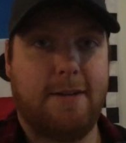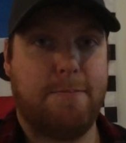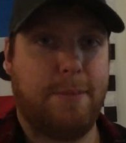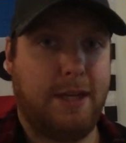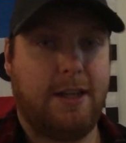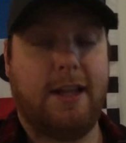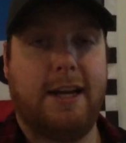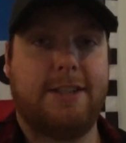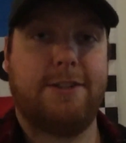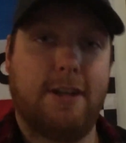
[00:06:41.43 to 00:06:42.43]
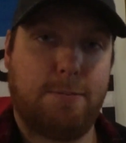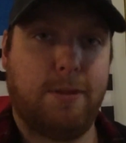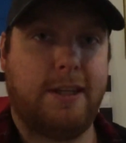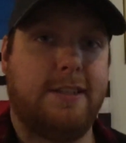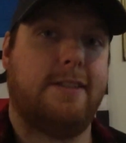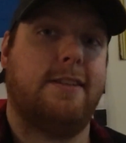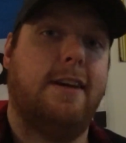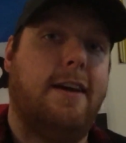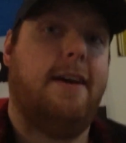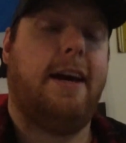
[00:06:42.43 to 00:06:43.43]
B-class truck plates.
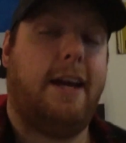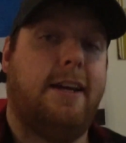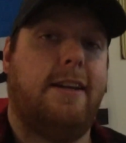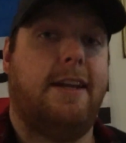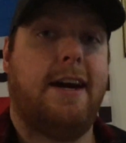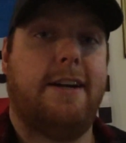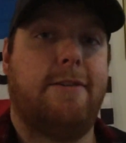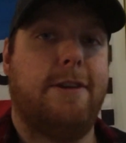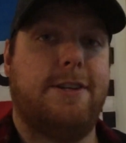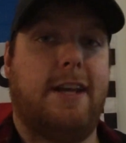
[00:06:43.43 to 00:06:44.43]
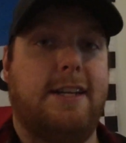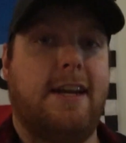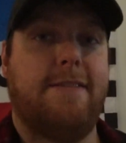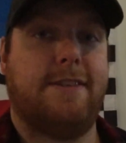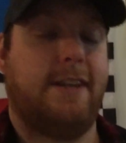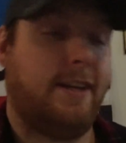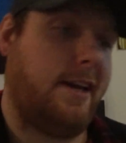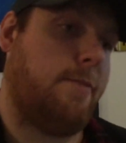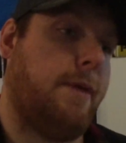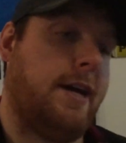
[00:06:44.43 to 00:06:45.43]
And the Honda Ridgelines I've seen
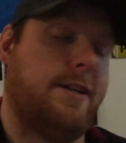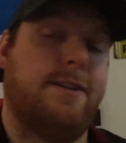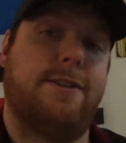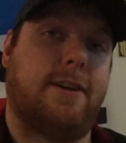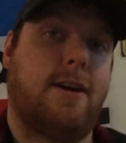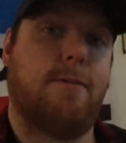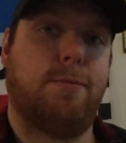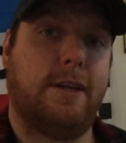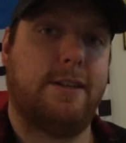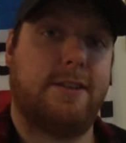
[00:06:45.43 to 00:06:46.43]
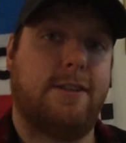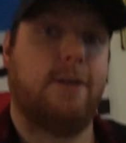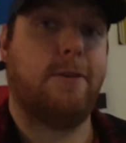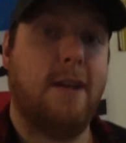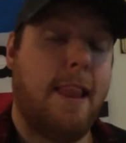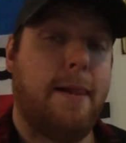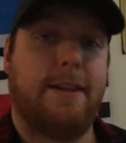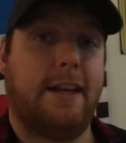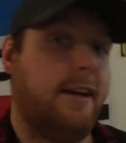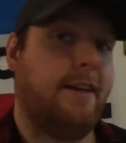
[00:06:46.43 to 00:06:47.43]
had passenger car plates, so
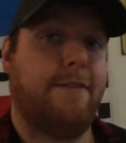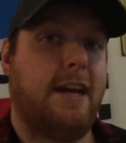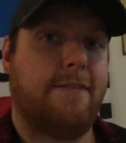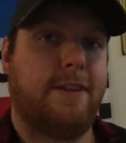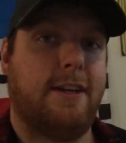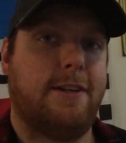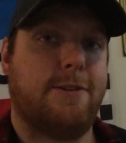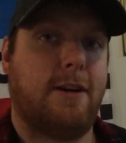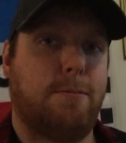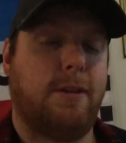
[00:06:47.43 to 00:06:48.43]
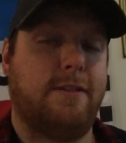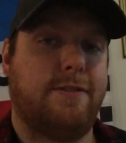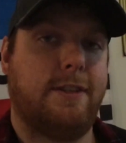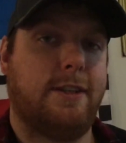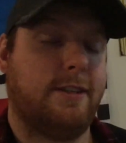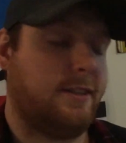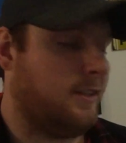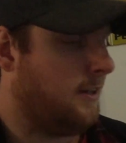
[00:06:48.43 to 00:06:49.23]
they didn't even have to get a truck plate for theirs.